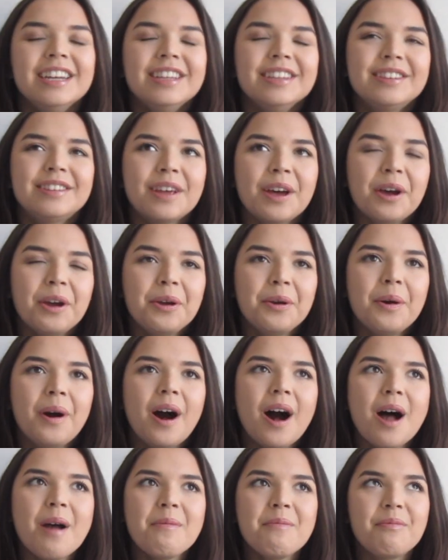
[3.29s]
So
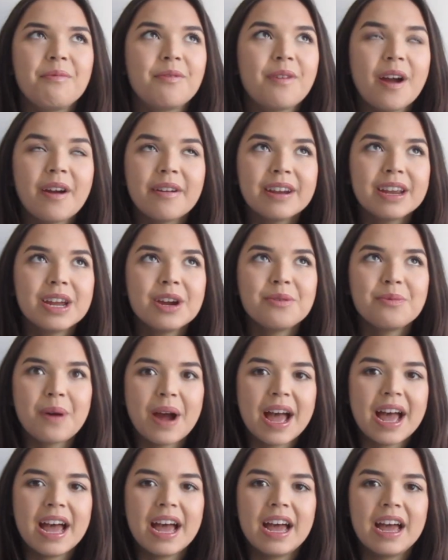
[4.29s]
I'm very
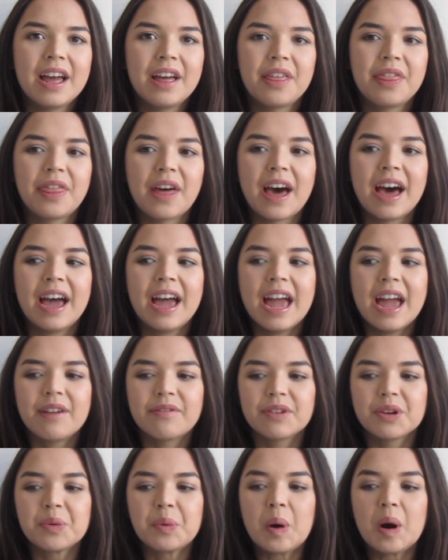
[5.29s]
aware that
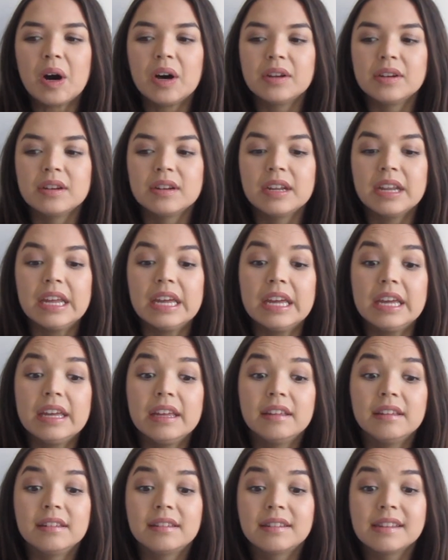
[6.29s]
everyone
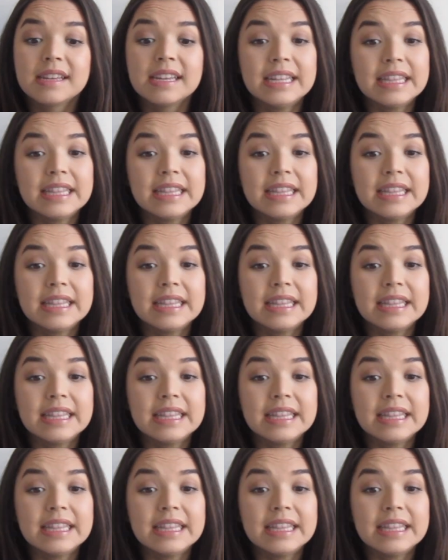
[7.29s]
is